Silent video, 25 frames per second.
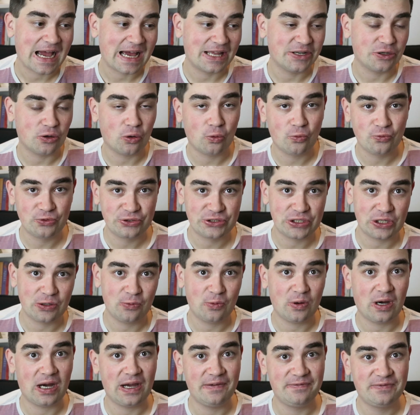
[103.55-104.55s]
And
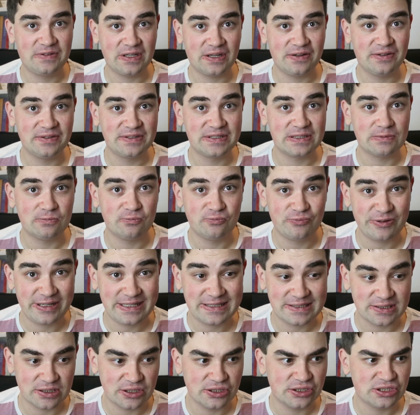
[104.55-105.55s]
also I've done some
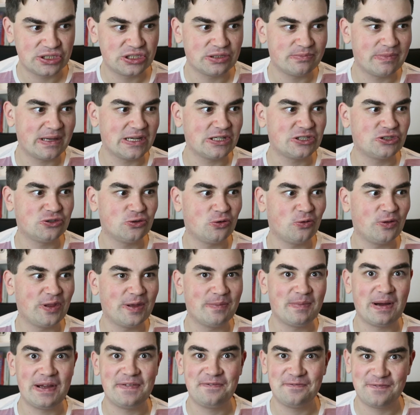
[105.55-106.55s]
research to make sure
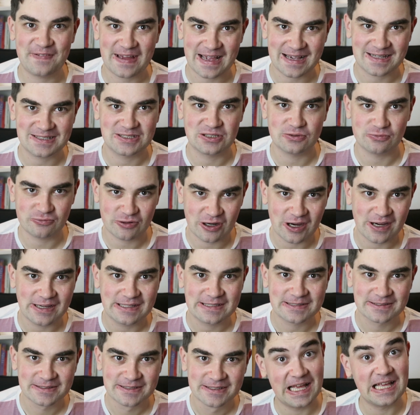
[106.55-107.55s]
that my facts are
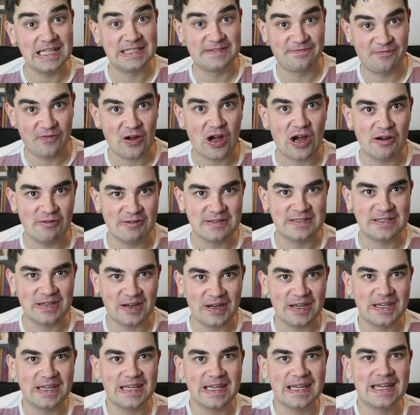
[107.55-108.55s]
right, as far as
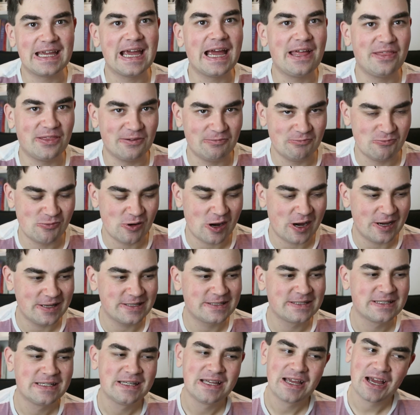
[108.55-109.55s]
I can get them
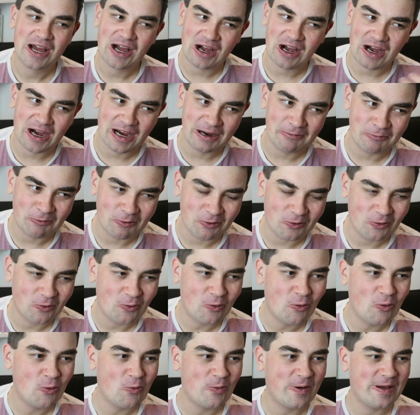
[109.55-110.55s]
right. I will
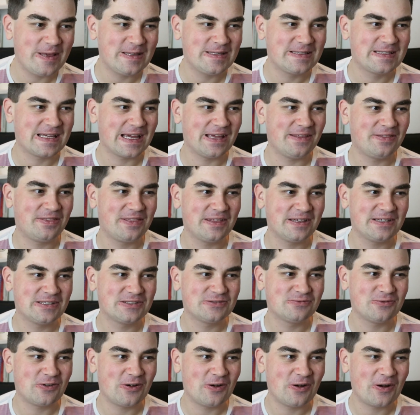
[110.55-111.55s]
always get
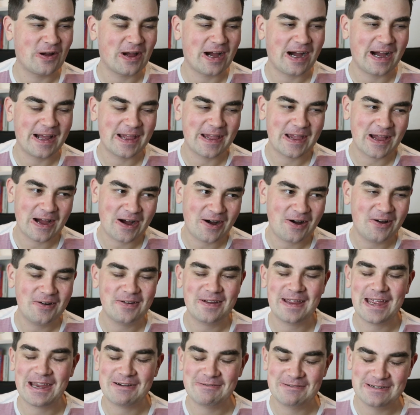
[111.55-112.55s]
things wrong. I
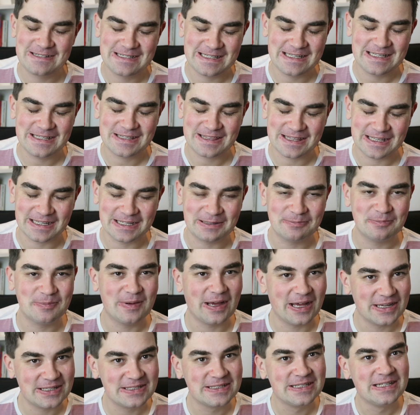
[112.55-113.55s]
can't guarantee a thing,
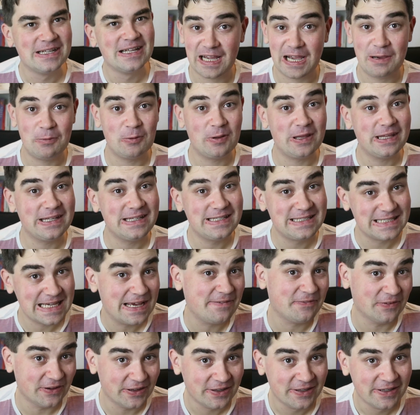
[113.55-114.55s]
but I will
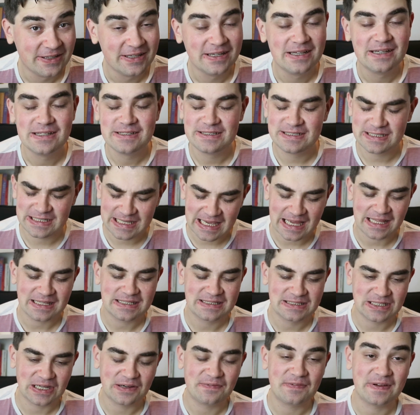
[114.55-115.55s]
endeavour to
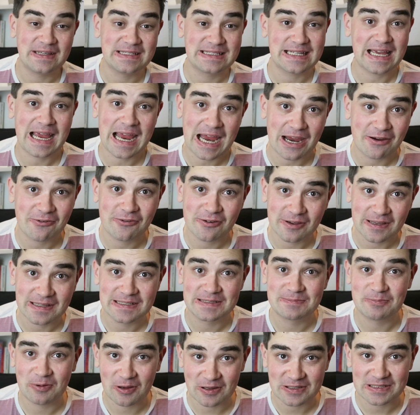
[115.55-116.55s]
get stuff as accurate
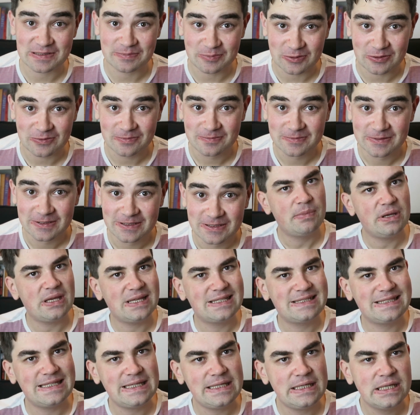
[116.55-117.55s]
as possible. But
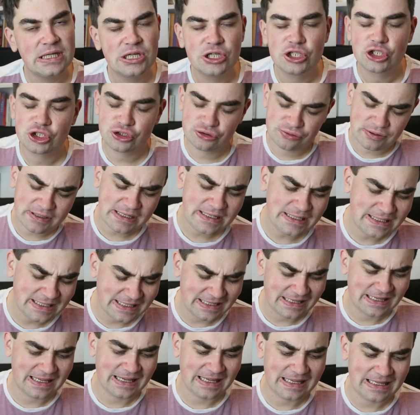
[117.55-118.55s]
you see,
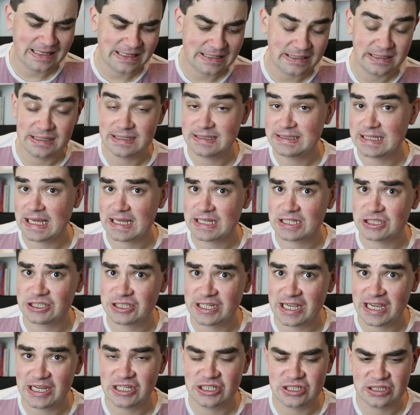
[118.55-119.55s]
training in sex
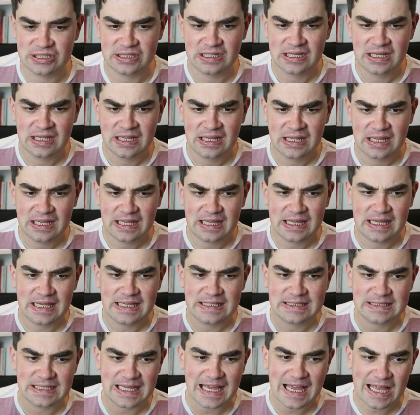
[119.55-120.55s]
education
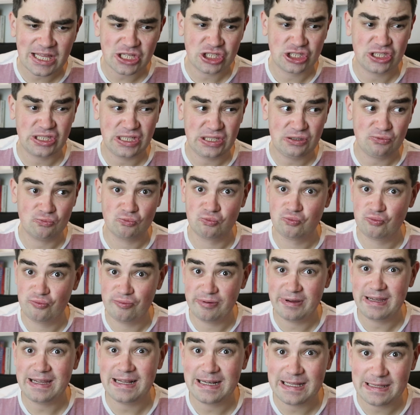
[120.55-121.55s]
is actually
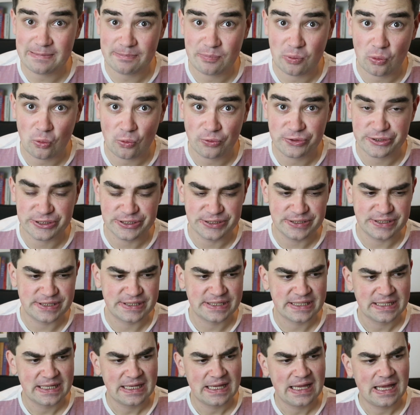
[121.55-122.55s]
really
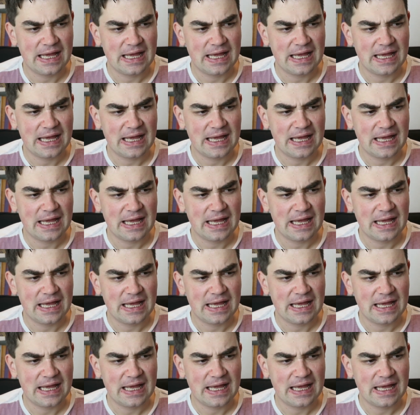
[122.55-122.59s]
important.